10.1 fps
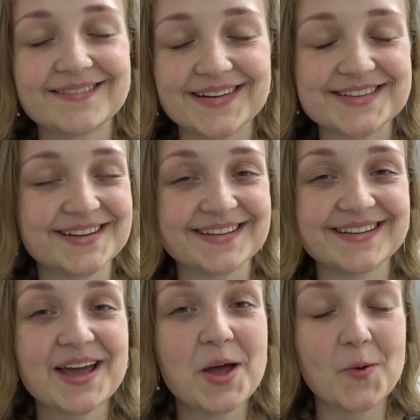
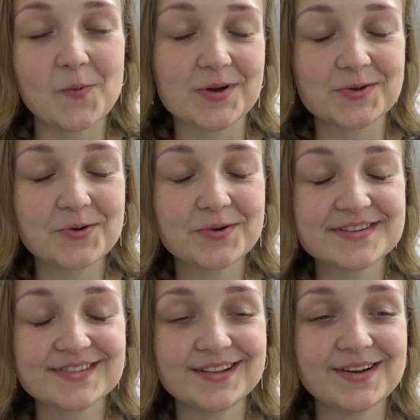Russian 1
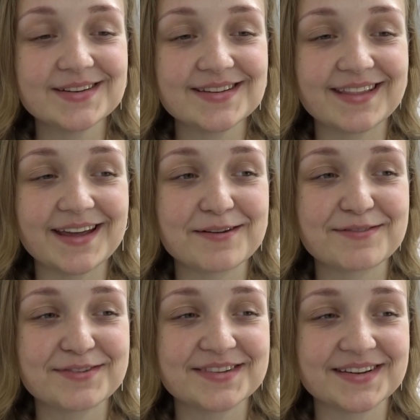course a lot. They
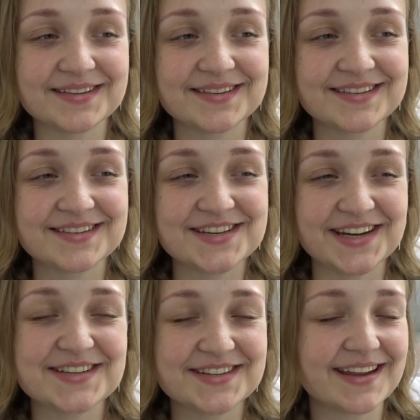have since
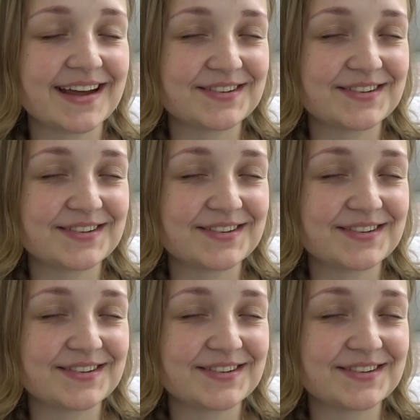changed it.